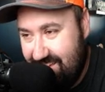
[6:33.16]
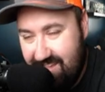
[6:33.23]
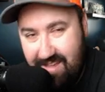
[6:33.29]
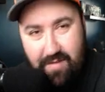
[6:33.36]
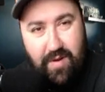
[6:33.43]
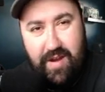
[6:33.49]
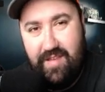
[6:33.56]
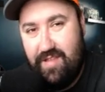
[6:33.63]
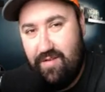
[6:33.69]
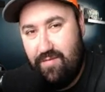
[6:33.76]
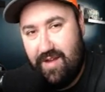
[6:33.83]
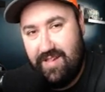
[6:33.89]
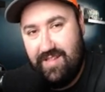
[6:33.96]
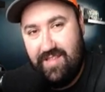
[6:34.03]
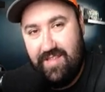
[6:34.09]
Why are you still
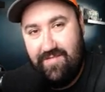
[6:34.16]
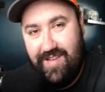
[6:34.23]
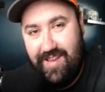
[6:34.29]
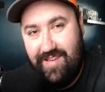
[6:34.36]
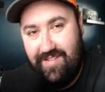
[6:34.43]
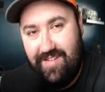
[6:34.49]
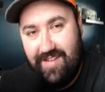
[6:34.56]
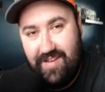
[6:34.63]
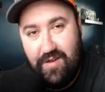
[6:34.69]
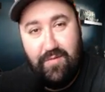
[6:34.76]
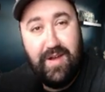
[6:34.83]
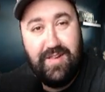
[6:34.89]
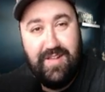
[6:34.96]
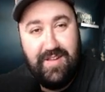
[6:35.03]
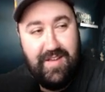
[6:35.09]
watching this video? Go
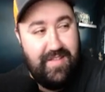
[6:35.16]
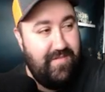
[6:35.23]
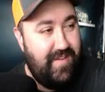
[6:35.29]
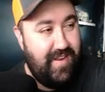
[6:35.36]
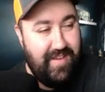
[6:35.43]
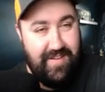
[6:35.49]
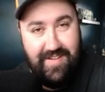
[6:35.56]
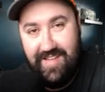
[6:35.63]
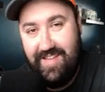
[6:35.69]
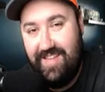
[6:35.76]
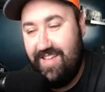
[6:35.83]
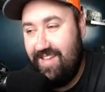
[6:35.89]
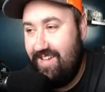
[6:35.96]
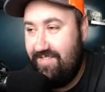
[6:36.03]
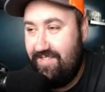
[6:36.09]
watch another video.
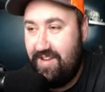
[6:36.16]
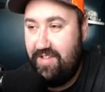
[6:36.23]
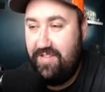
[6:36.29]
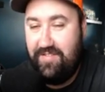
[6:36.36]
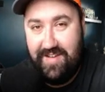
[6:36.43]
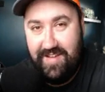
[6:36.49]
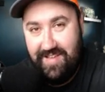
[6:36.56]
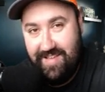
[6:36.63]
What are you doing?